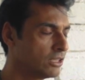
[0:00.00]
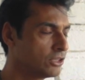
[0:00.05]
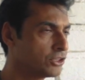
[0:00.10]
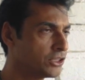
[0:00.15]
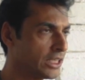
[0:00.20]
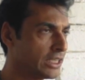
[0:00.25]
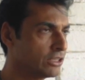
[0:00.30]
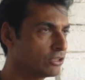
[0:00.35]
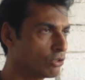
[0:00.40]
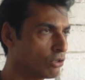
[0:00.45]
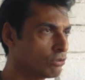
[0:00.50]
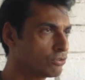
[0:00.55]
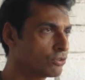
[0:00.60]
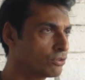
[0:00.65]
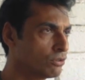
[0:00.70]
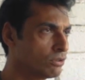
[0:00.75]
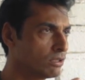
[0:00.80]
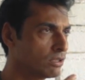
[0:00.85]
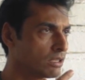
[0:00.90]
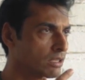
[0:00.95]
change
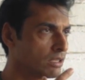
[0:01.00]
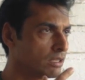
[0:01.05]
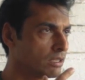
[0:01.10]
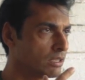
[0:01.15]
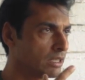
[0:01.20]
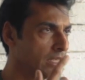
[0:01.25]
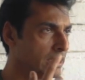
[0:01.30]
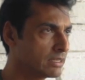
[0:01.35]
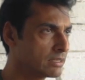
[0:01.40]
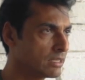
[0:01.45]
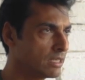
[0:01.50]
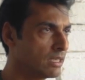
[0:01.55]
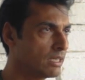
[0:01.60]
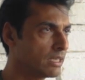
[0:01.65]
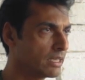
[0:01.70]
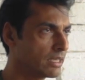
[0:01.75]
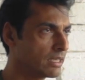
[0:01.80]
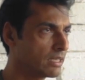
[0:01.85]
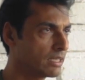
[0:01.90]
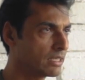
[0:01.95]
also
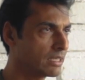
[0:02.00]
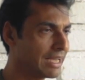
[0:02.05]
internally